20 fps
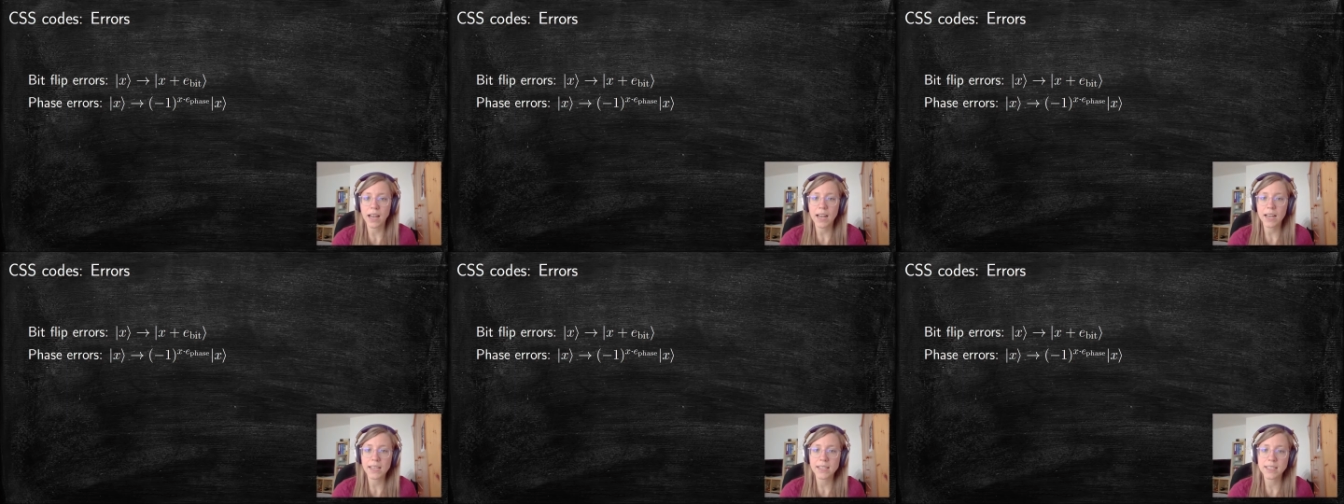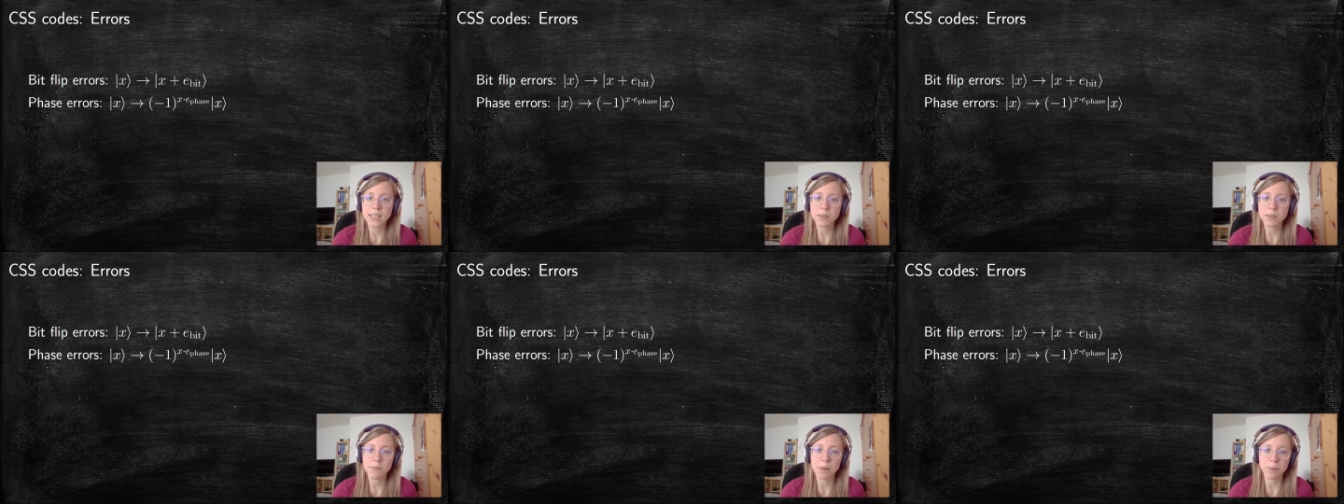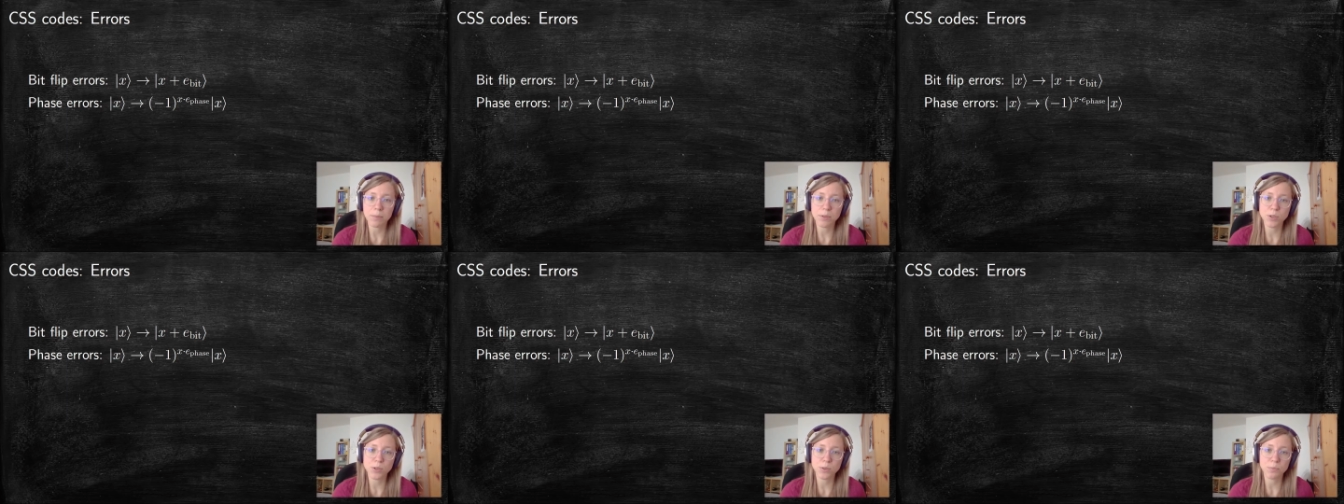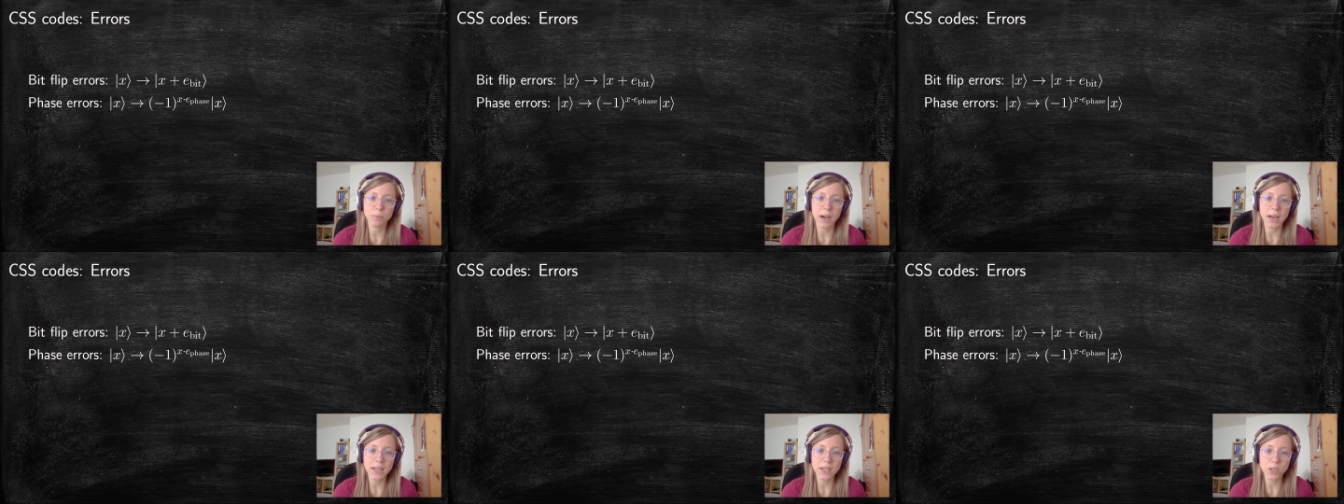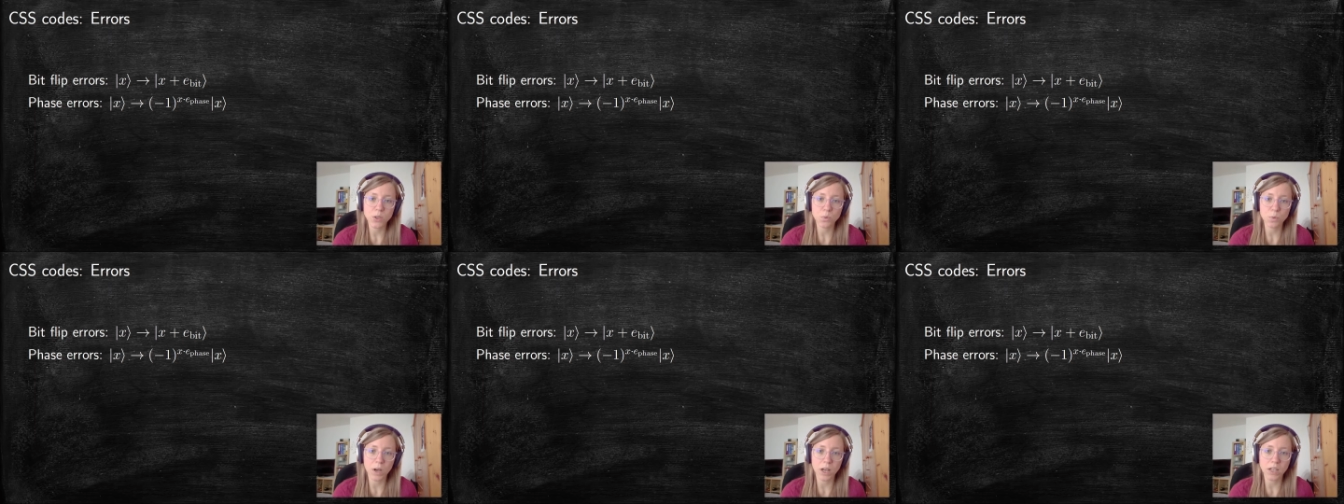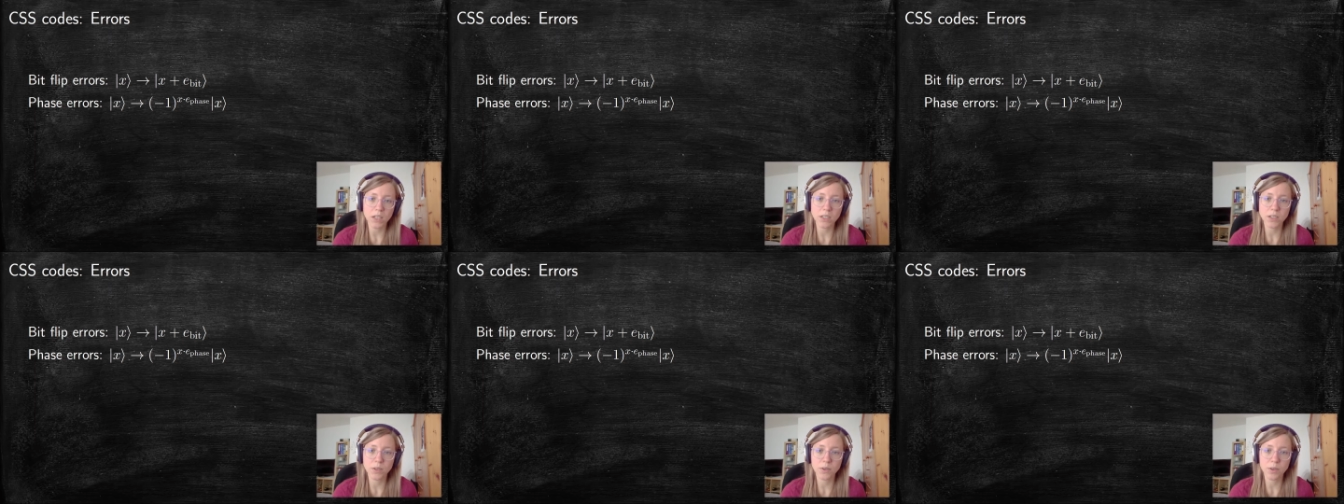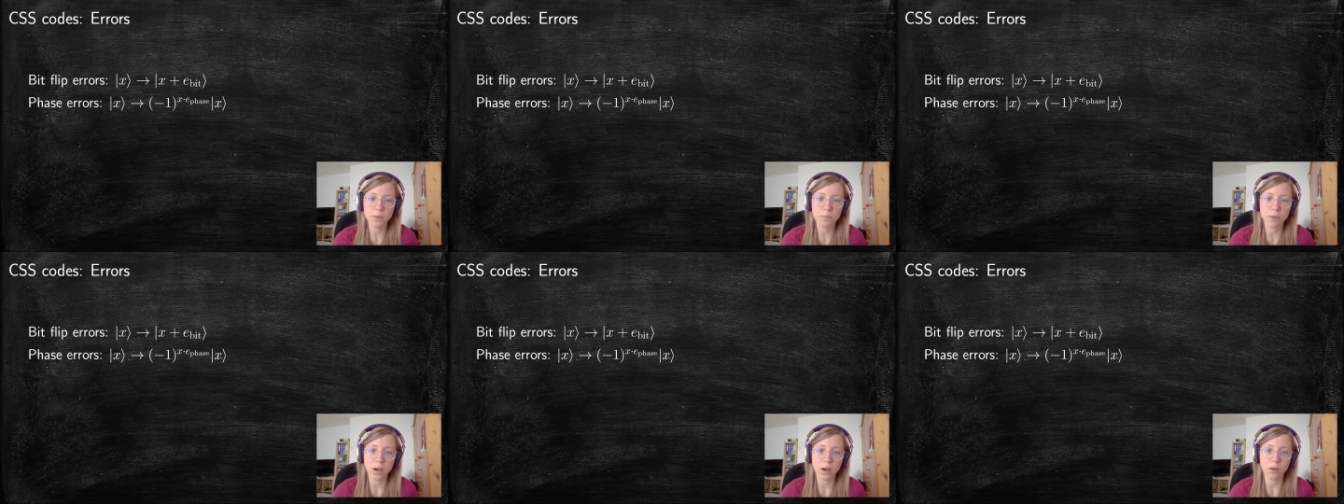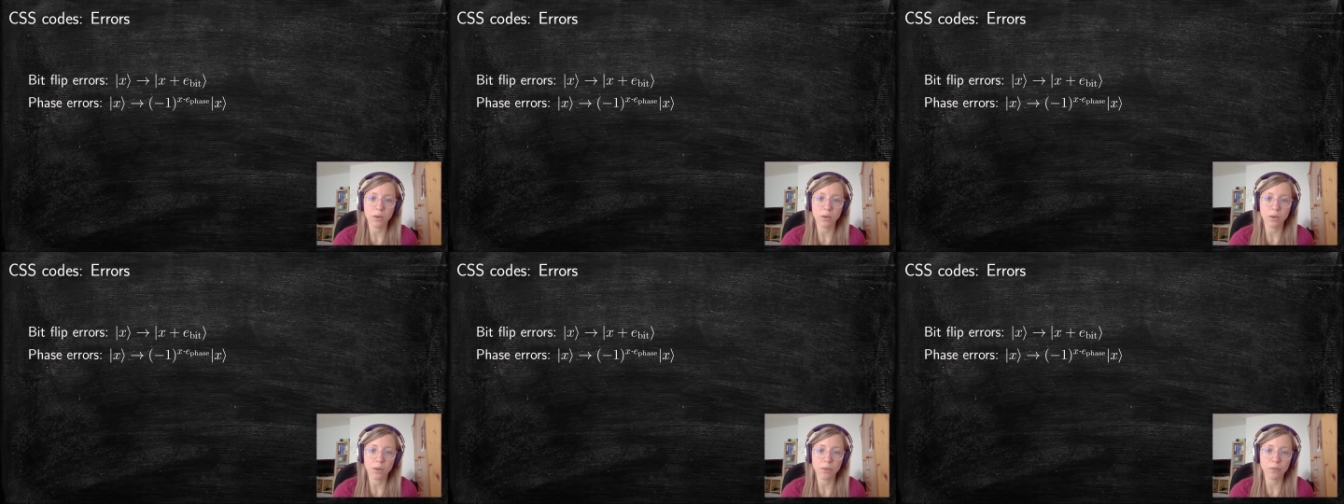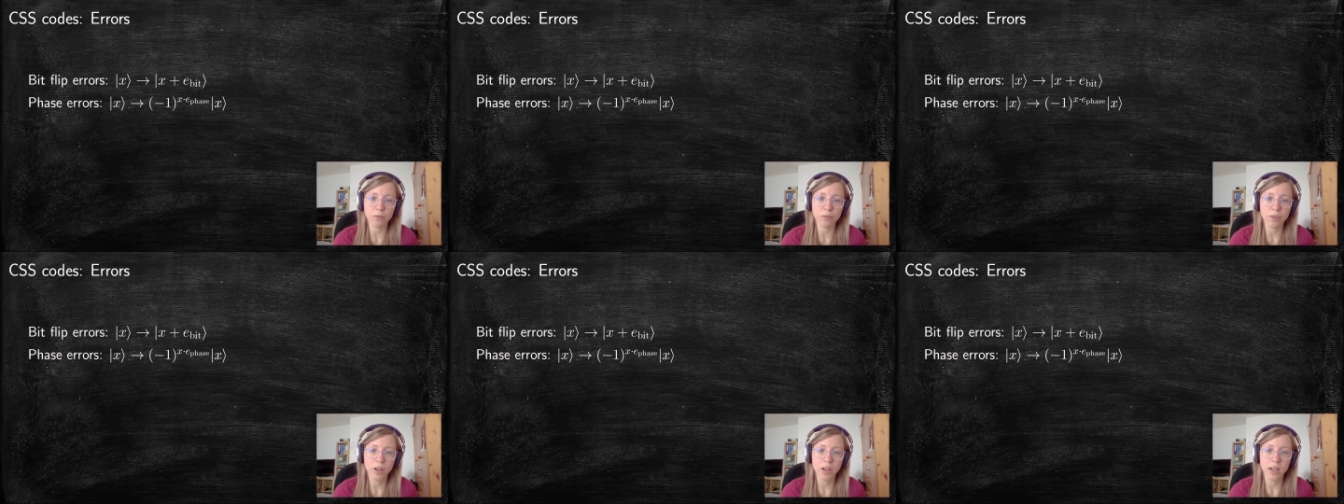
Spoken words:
x is mapped to -1 to the power of